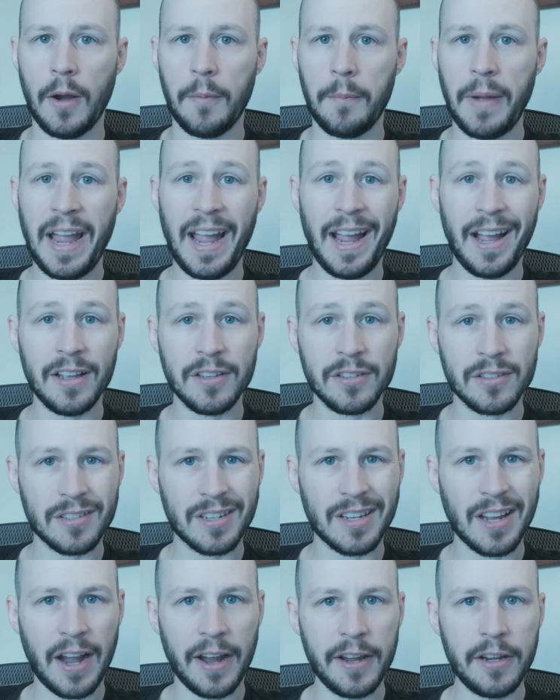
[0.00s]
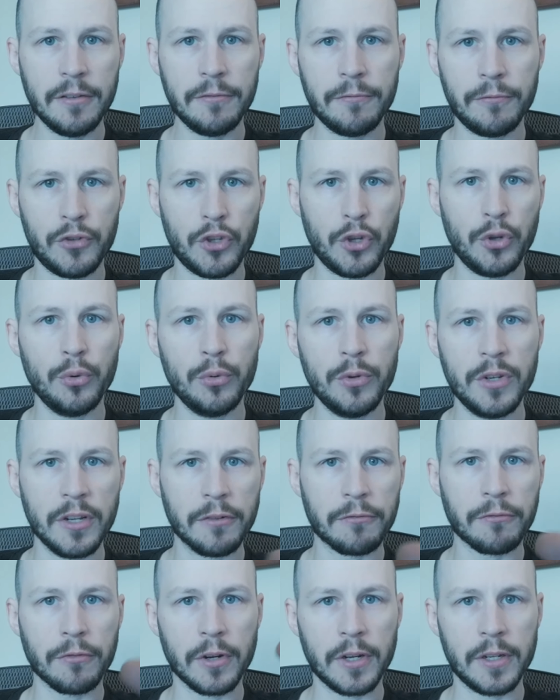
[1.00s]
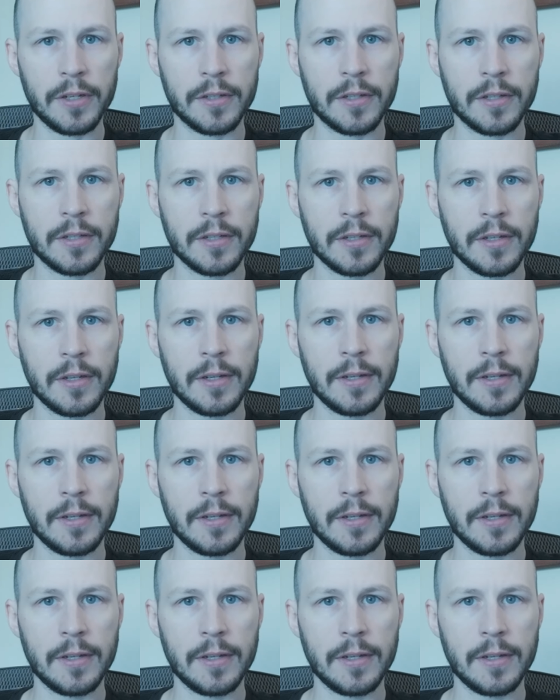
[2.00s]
has kind of two different